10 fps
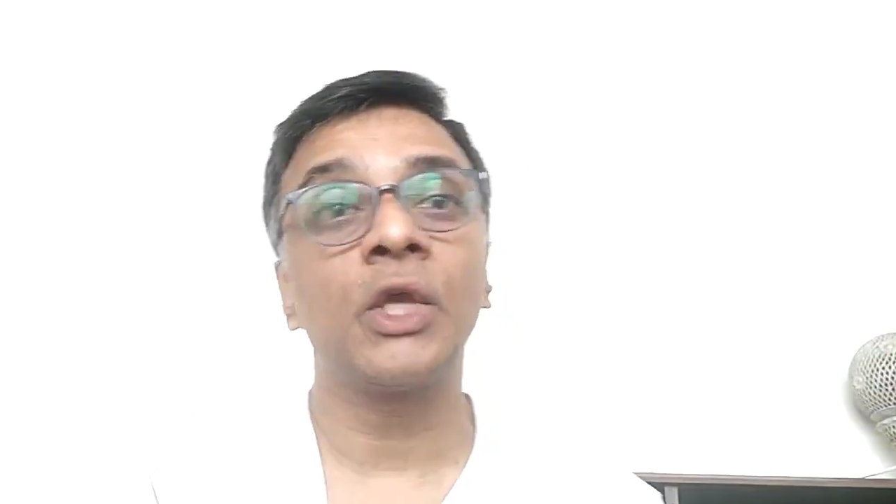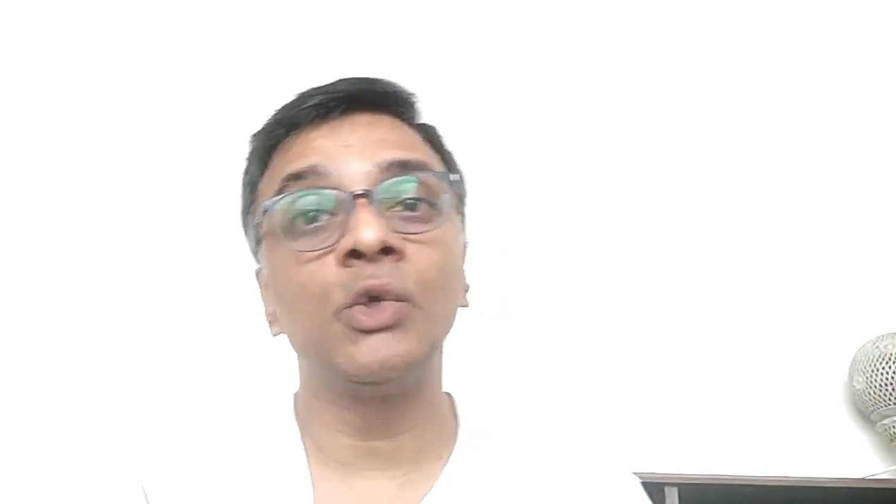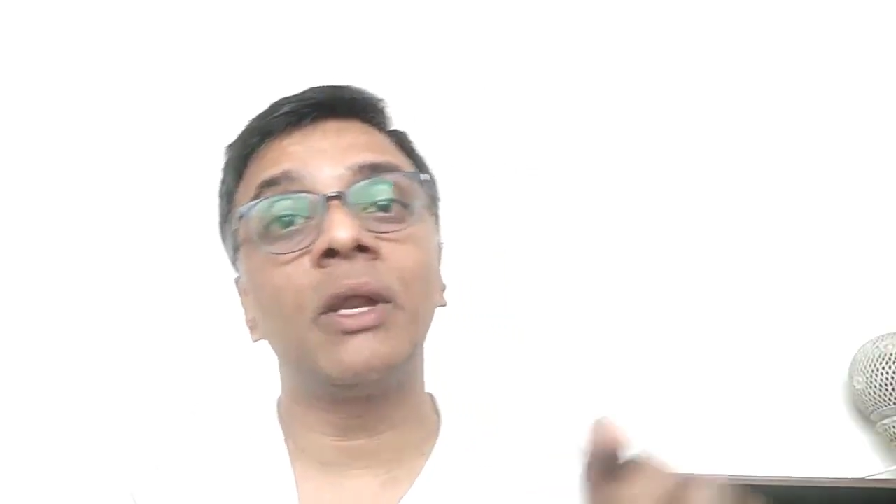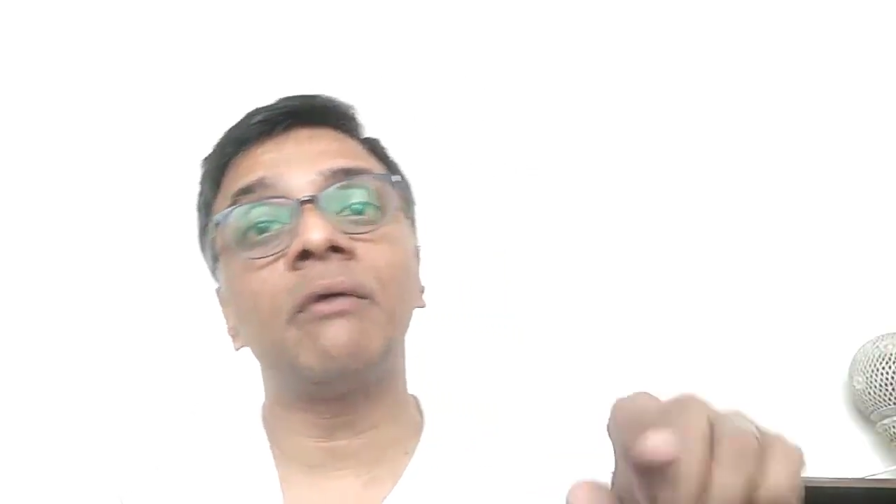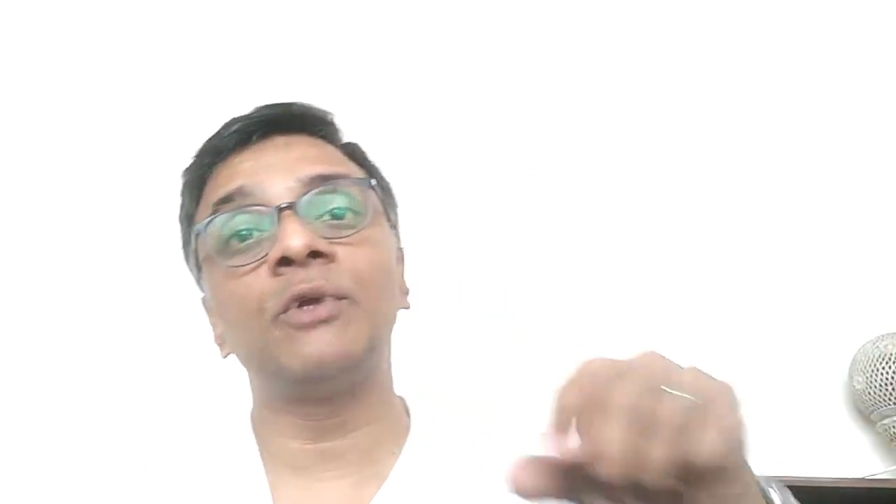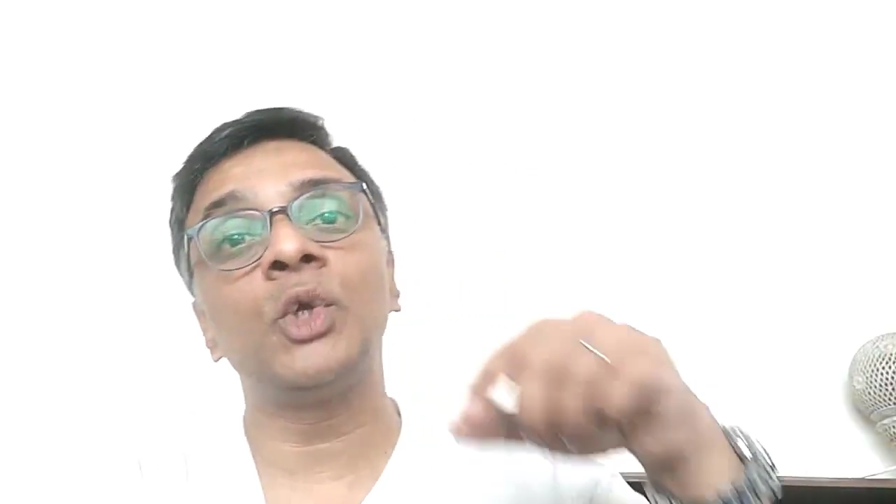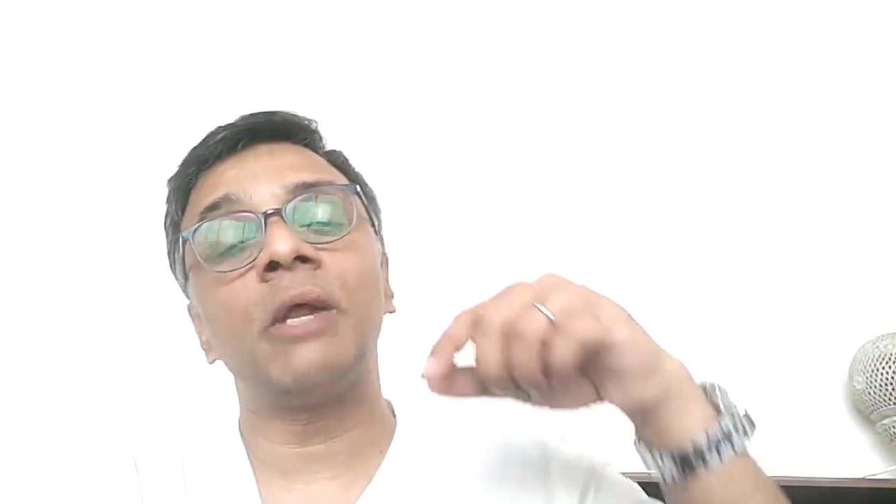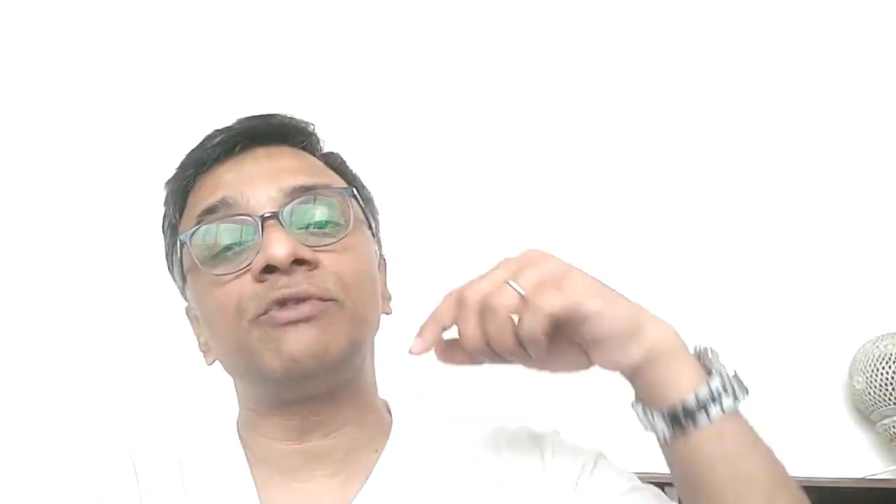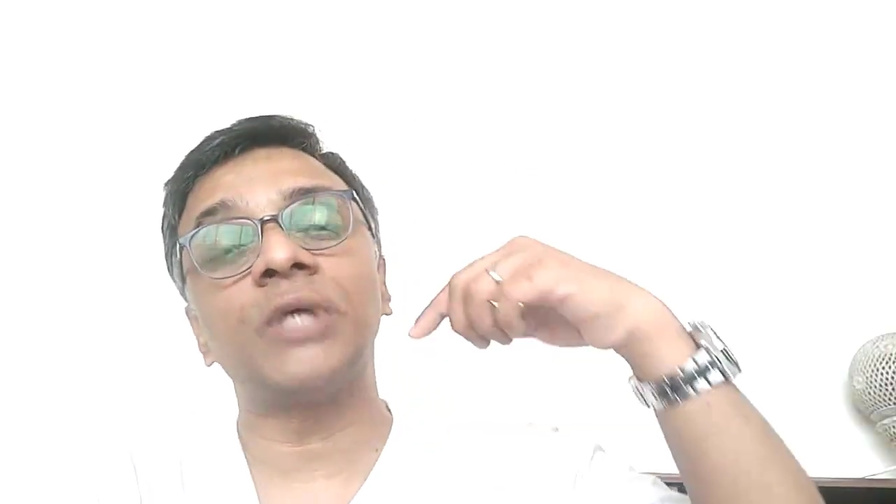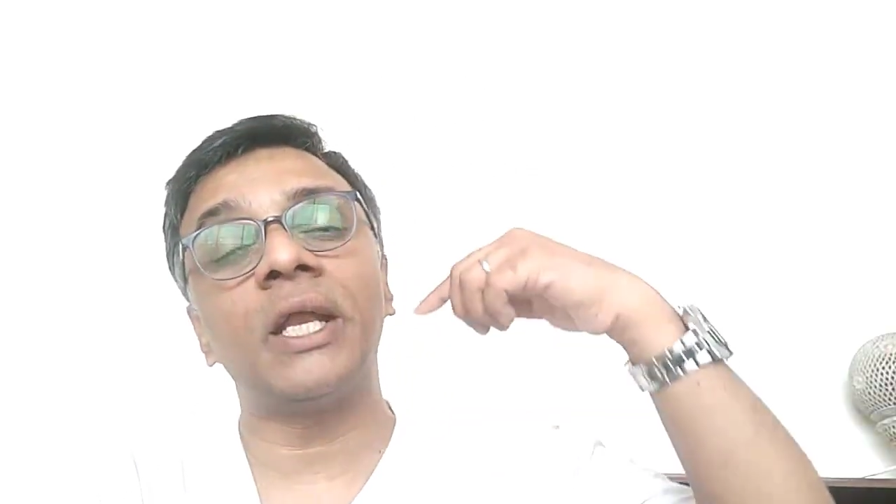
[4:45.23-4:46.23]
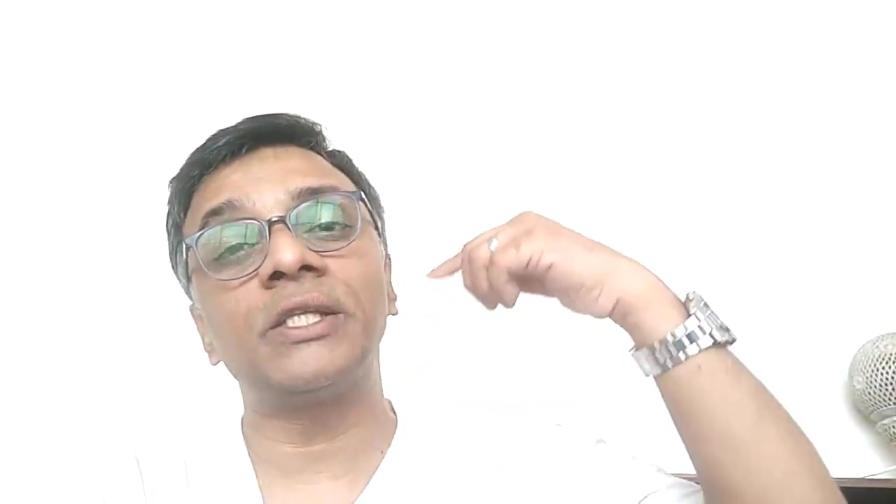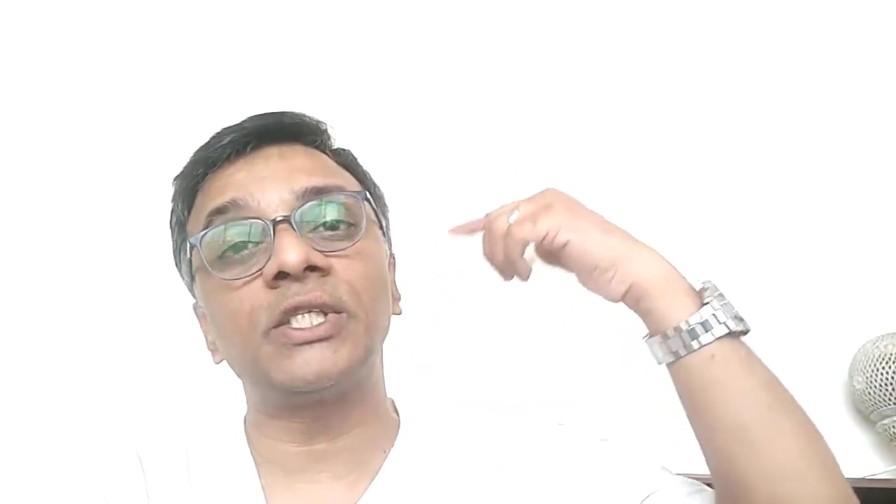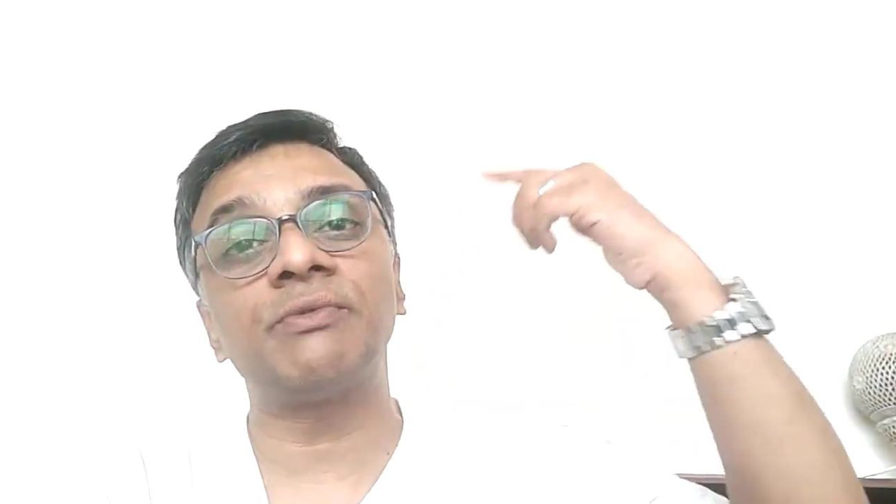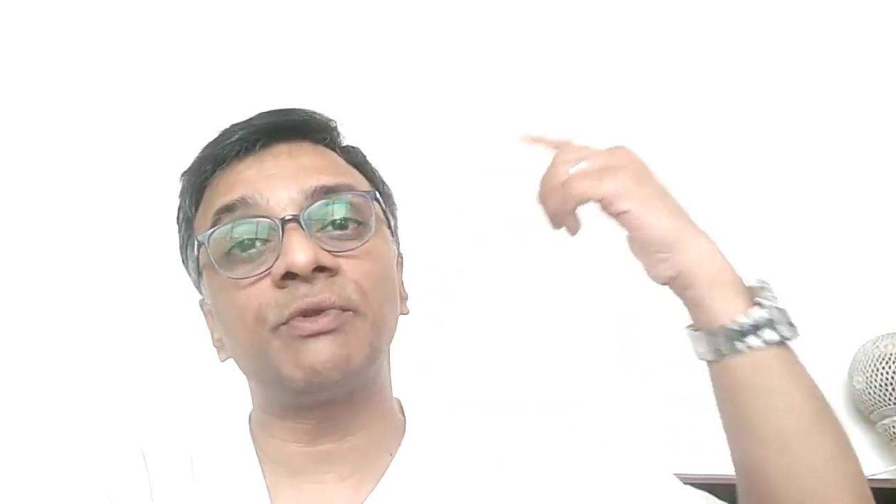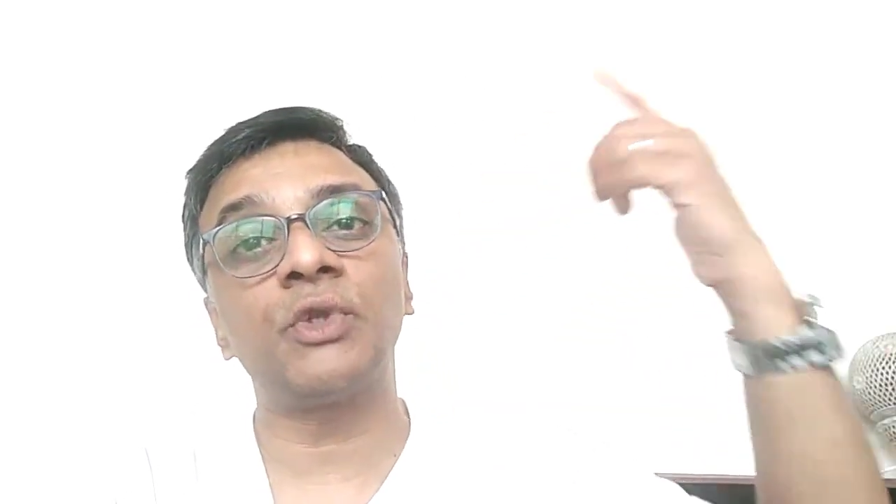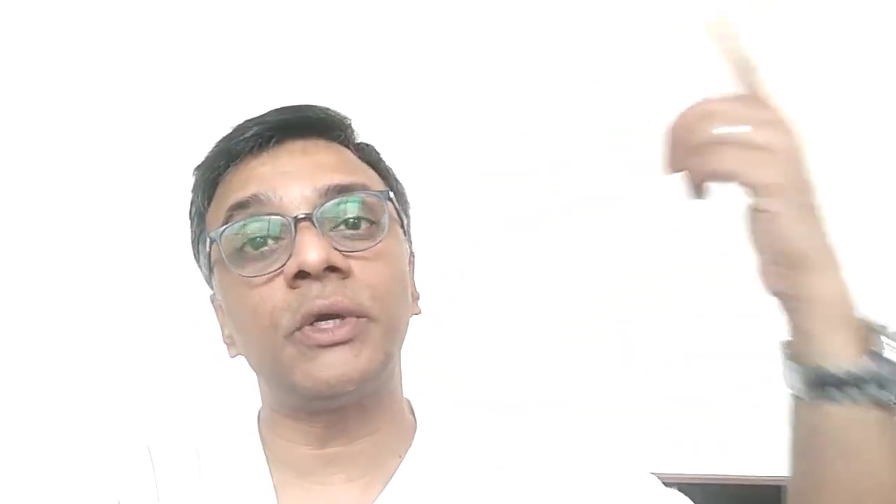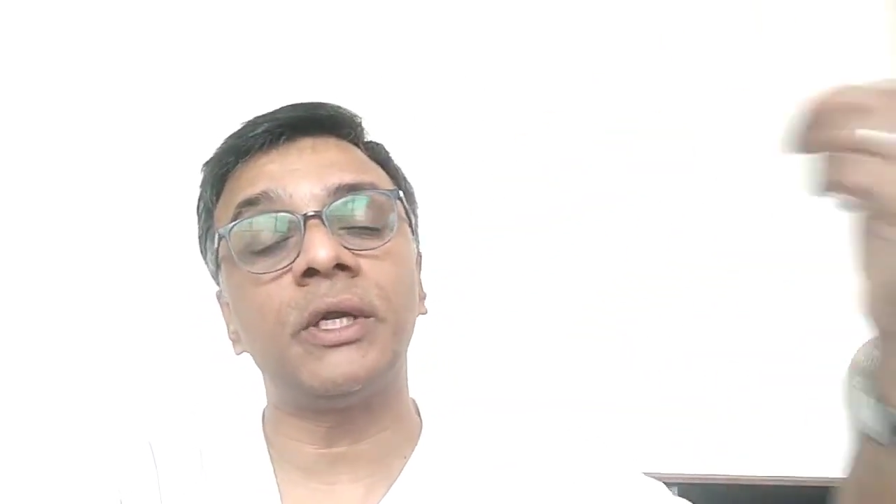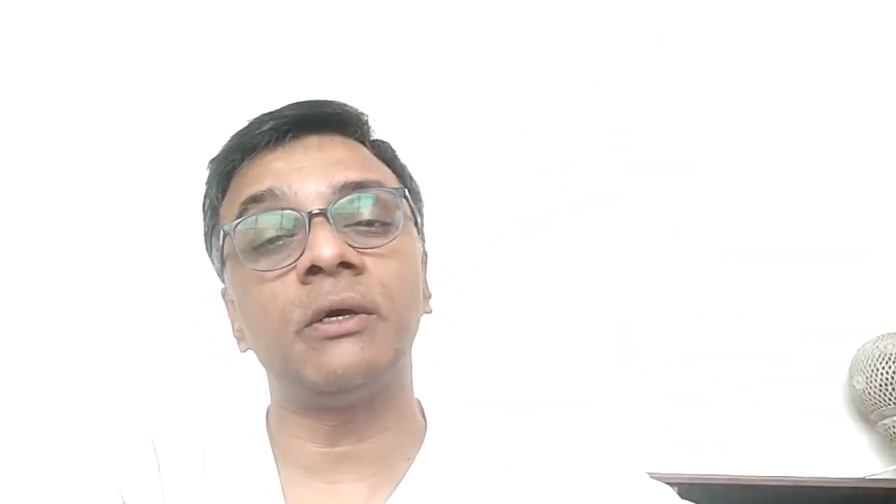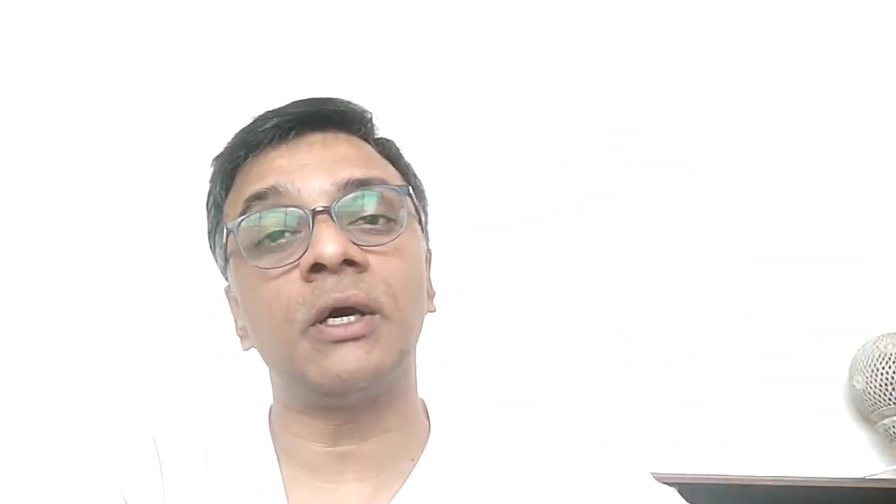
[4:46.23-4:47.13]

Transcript: You'll have challenges with your